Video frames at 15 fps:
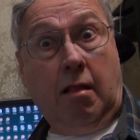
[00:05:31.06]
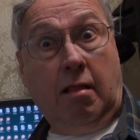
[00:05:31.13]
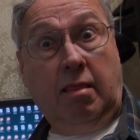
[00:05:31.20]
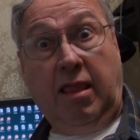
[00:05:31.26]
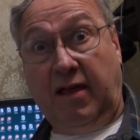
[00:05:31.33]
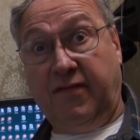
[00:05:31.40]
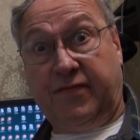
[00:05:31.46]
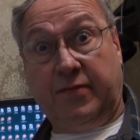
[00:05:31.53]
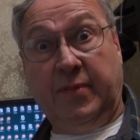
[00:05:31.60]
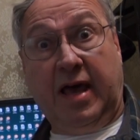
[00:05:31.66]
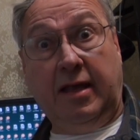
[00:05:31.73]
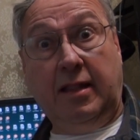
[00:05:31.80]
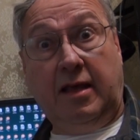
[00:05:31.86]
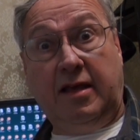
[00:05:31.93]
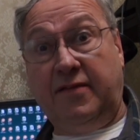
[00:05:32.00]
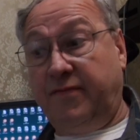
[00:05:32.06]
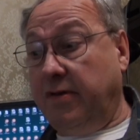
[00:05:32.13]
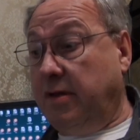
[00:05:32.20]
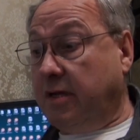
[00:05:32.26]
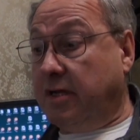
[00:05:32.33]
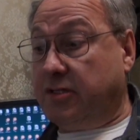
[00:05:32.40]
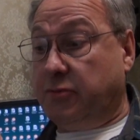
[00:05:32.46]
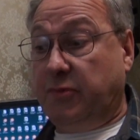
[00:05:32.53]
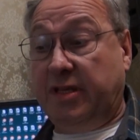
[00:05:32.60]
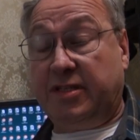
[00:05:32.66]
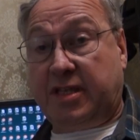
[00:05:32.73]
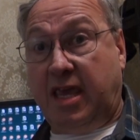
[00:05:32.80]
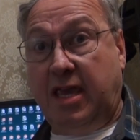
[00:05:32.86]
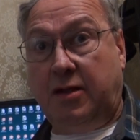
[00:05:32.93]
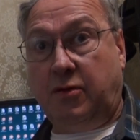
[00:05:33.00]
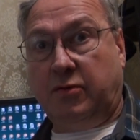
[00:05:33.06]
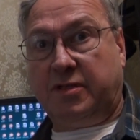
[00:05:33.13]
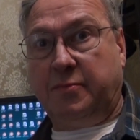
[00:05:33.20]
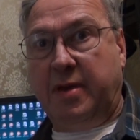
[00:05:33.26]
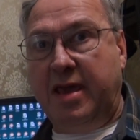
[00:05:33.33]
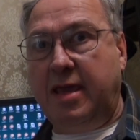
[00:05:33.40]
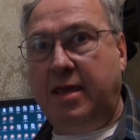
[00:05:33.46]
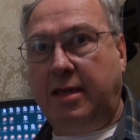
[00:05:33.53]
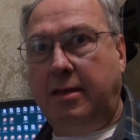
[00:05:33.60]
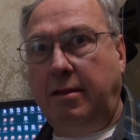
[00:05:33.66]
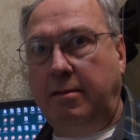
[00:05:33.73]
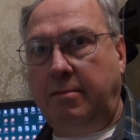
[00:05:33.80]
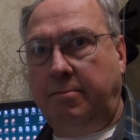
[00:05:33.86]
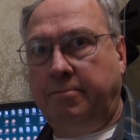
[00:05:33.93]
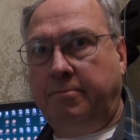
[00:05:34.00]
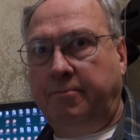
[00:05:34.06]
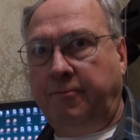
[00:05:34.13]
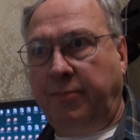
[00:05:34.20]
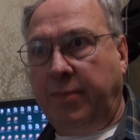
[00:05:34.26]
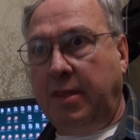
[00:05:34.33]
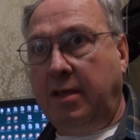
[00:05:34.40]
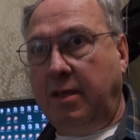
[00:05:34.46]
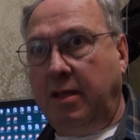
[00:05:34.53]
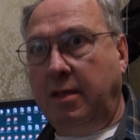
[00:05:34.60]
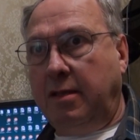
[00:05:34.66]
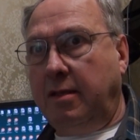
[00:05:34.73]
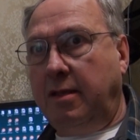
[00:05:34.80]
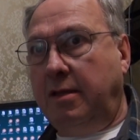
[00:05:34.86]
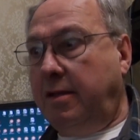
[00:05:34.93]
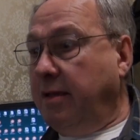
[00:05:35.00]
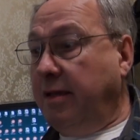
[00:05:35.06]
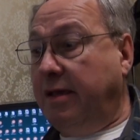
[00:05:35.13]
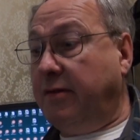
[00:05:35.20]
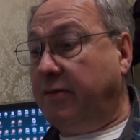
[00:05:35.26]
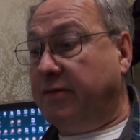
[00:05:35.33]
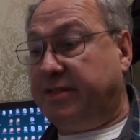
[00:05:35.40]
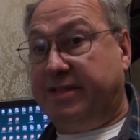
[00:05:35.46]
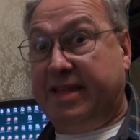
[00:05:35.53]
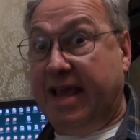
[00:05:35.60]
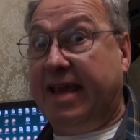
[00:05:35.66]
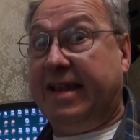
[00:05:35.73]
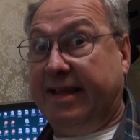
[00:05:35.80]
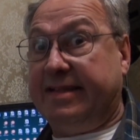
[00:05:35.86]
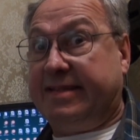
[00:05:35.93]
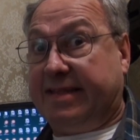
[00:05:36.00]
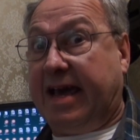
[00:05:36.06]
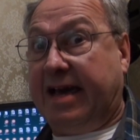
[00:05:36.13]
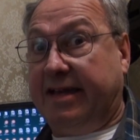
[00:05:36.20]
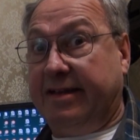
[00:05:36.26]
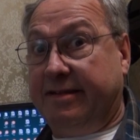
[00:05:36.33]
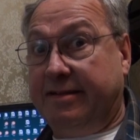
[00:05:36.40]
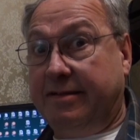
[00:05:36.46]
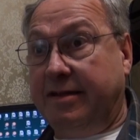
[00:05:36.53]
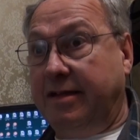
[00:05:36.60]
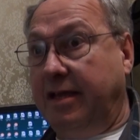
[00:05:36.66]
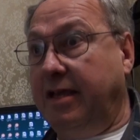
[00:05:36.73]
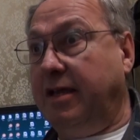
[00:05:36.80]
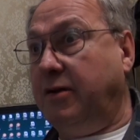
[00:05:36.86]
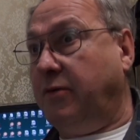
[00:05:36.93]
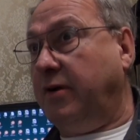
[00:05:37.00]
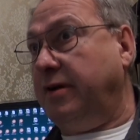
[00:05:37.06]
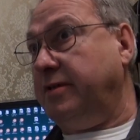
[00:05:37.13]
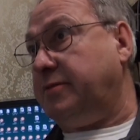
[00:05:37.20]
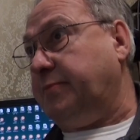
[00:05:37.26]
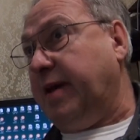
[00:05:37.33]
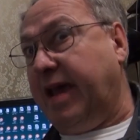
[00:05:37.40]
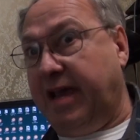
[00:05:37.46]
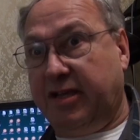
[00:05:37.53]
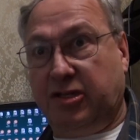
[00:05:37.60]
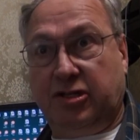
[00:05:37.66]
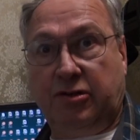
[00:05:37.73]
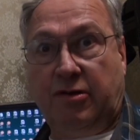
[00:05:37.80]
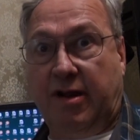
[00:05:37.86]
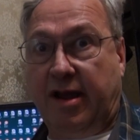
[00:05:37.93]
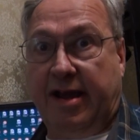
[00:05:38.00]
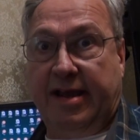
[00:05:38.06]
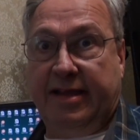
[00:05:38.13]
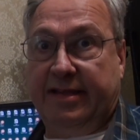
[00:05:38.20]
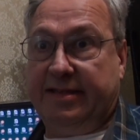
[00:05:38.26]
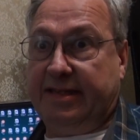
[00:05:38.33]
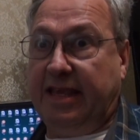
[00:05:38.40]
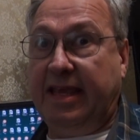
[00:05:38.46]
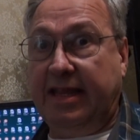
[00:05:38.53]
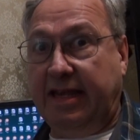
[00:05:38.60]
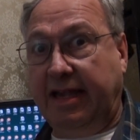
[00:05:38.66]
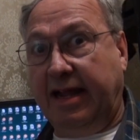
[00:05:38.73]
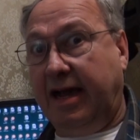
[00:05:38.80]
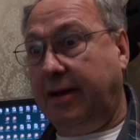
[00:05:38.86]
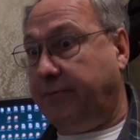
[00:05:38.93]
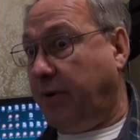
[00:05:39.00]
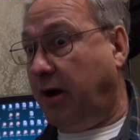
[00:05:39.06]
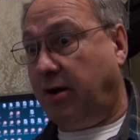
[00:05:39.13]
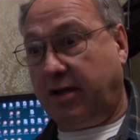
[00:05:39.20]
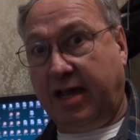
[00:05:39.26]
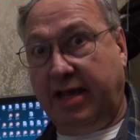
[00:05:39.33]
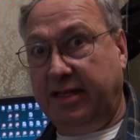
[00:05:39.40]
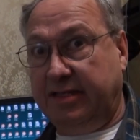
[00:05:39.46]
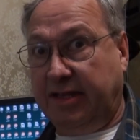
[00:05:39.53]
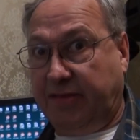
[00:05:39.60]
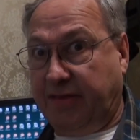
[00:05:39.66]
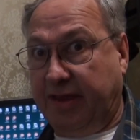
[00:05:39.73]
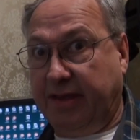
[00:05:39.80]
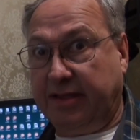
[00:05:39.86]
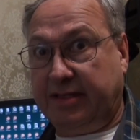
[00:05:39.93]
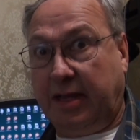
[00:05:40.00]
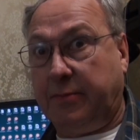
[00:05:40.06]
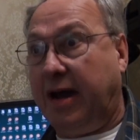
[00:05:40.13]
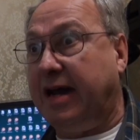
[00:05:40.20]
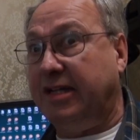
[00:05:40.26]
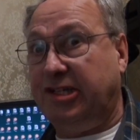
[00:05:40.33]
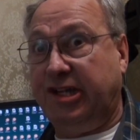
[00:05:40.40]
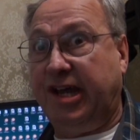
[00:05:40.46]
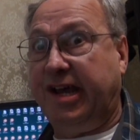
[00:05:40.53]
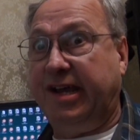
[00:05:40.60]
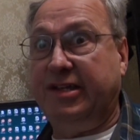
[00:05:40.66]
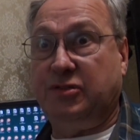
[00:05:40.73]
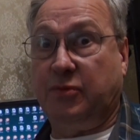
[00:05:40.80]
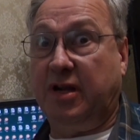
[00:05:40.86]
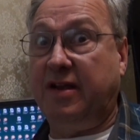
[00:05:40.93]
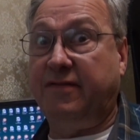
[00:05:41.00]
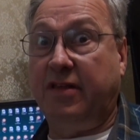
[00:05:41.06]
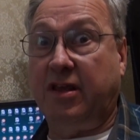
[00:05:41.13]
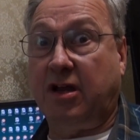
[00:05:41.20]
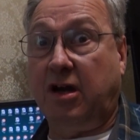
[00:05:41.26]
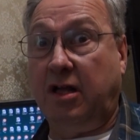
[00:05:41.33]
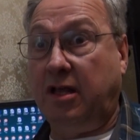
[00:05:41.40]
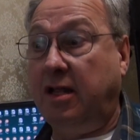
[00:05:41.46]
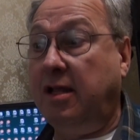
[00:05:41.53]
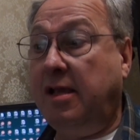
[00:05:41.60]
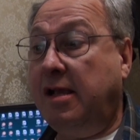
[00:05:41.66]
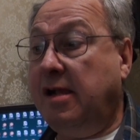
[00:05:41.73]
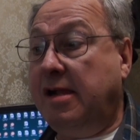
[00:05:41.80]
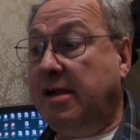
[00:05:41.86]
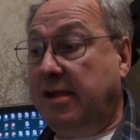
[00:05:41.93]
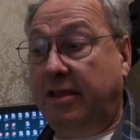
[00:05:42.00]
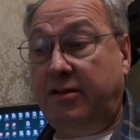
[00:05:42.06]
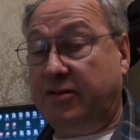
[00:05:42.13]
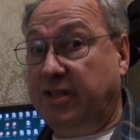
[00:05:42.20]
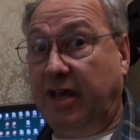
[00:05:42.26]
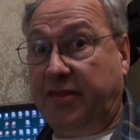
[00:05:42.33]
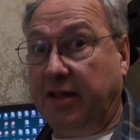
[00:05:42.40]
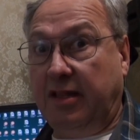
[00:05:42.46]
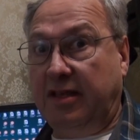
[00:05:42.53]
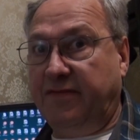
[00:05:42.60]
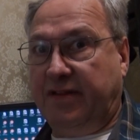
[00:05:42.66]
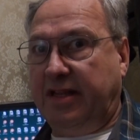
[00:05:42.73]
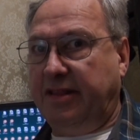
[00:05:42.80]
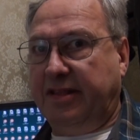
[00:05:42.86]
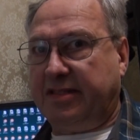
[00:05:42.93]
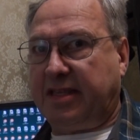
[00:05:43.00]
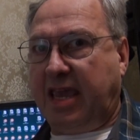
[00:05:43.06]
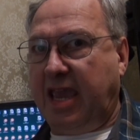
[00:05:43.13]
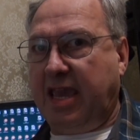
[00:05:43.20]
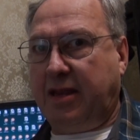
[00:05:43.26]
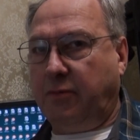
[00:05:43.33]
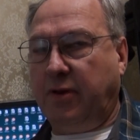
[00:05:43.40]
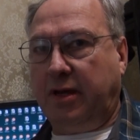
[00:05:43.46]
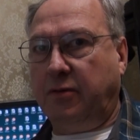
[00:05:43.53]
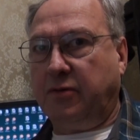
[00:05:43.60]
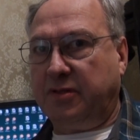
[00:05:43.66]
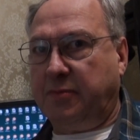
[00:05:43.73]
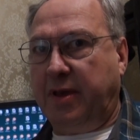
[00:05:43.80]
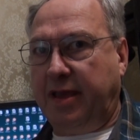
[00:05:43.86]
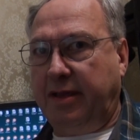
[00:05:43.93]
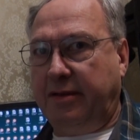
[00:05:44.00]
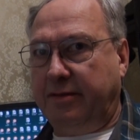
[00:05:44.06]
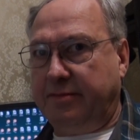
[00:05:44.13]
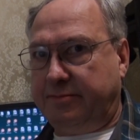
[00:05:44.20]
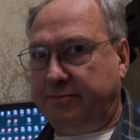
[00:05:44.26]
Life from non-life. Because when this can was made, it was dead inside. It was pasteurized, heated up, all kinds of things, homogenized, whatever they call it. There was nothing living in this can when it was made.